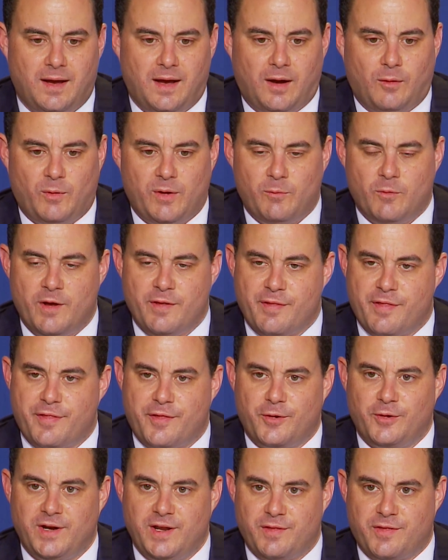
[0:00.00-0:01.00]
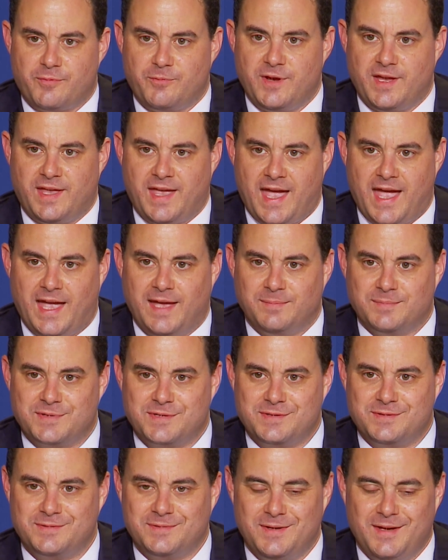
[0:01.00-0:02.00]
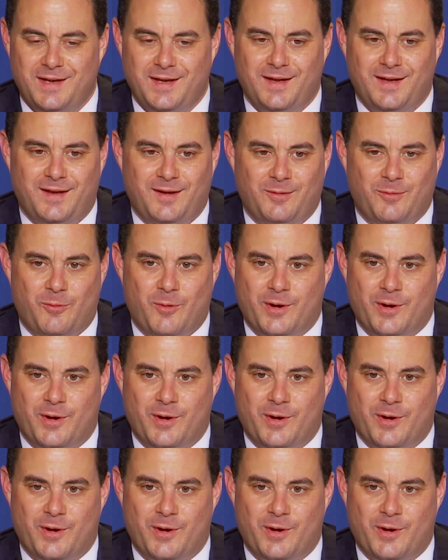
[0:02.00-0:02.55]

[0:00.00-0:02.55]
We won 33 games. We